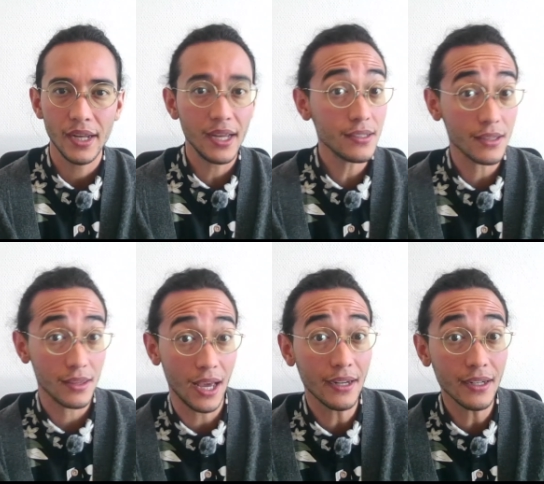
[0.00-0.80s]

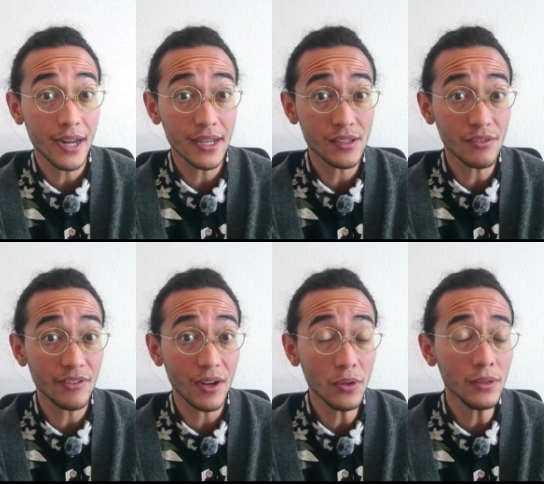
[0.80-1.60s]
Isn't that a nasal
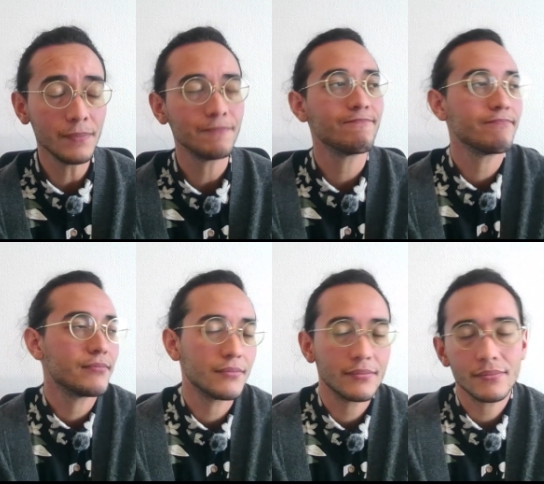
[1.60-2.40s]
vowel?
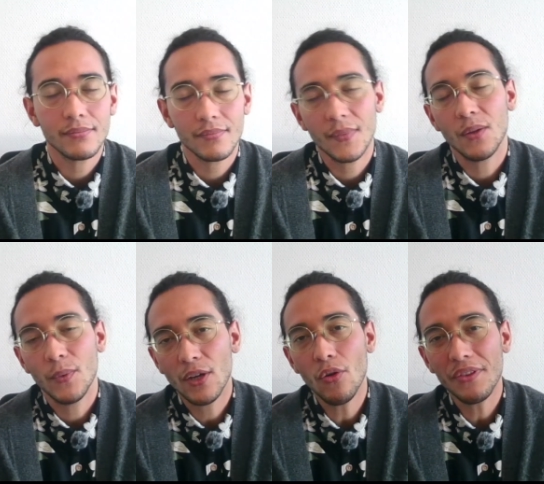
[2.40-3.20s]

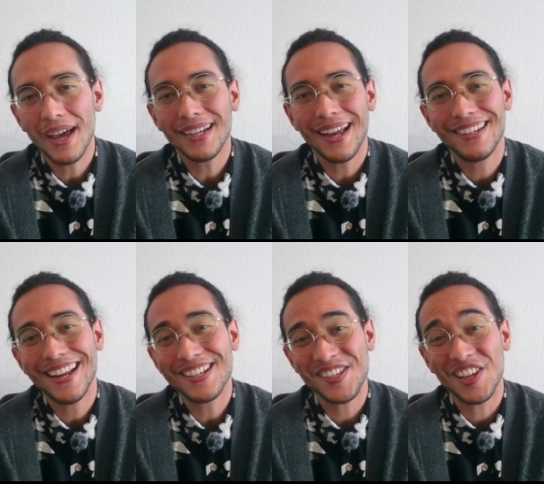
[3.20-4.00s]
We call that a
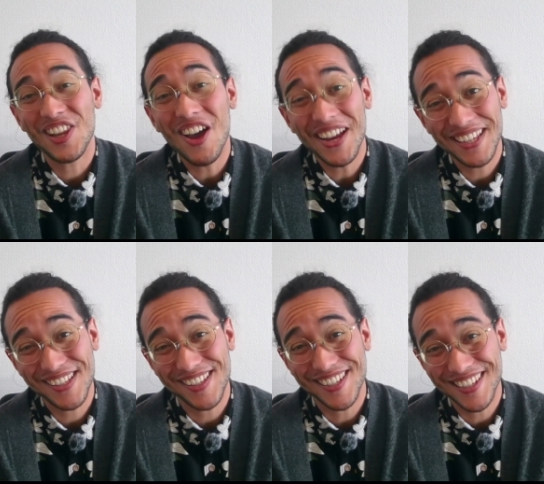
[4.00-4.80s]

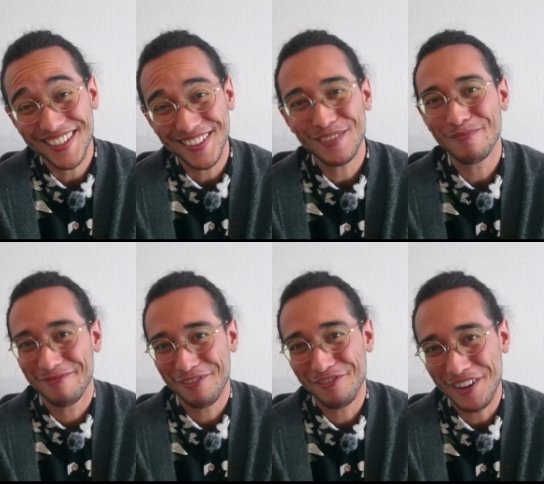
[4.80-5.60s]
nasalized
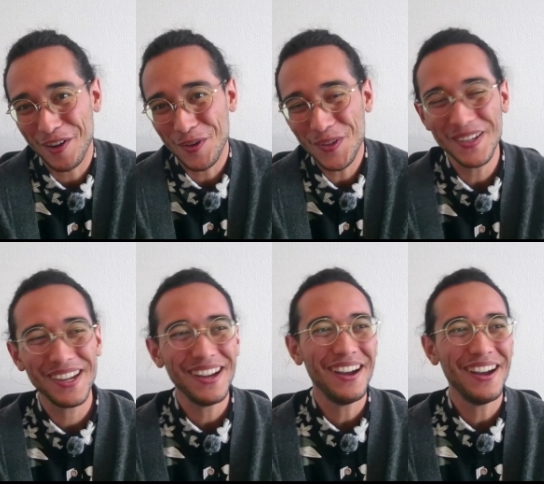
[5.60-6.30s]
vowel.